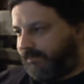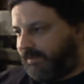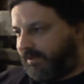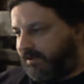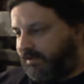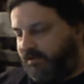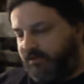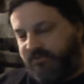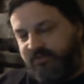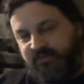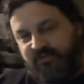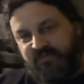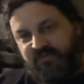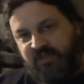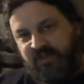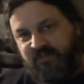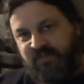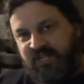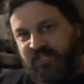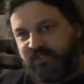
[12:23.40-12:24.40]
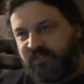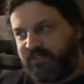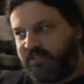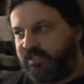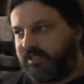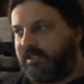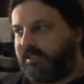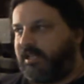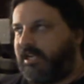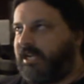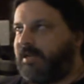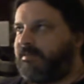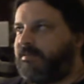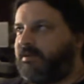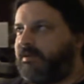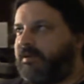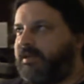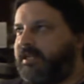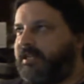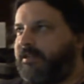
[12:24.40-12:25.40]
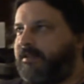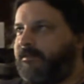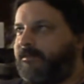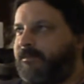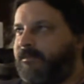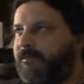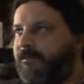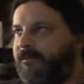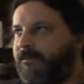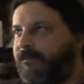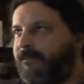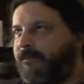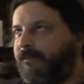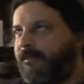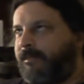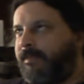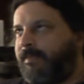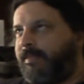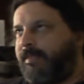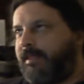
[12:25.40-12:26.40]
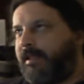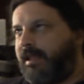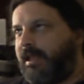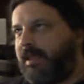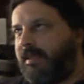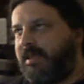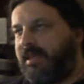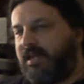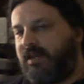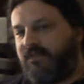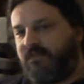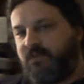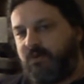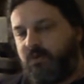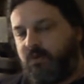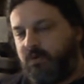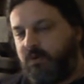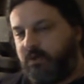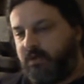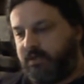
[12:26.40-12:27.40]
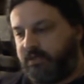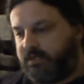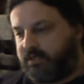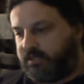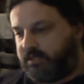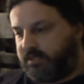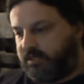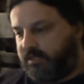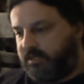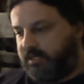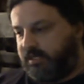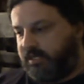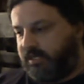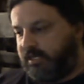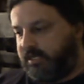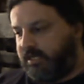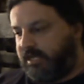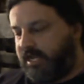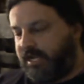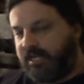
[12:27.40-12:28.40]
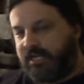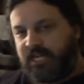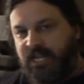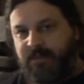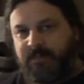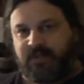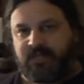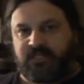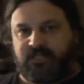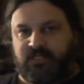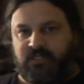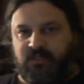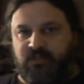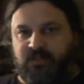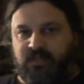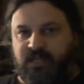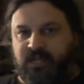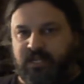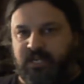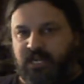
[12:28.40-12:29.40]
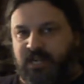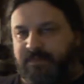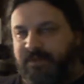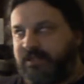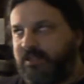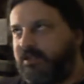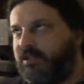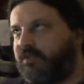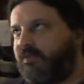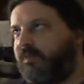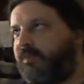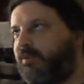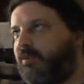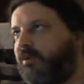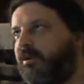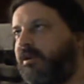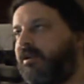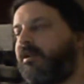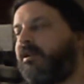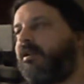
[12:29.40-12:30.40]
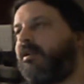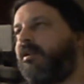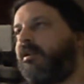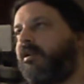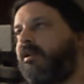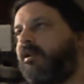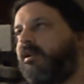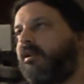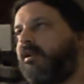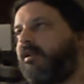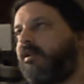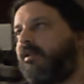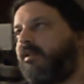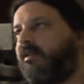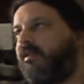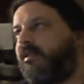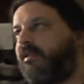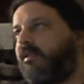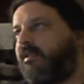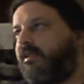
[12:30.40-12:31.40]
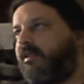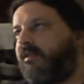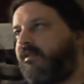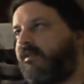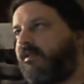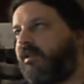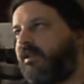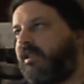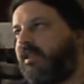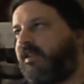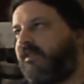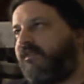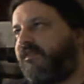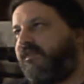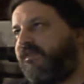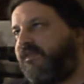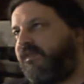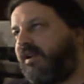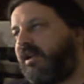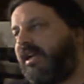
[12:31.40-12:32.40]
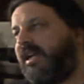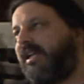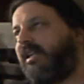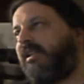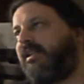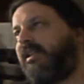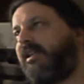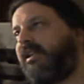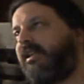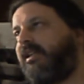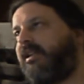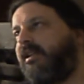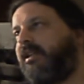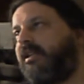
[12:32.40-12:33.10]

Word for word: Also, Adventures in the Library, and then of course the economic news report, and then finally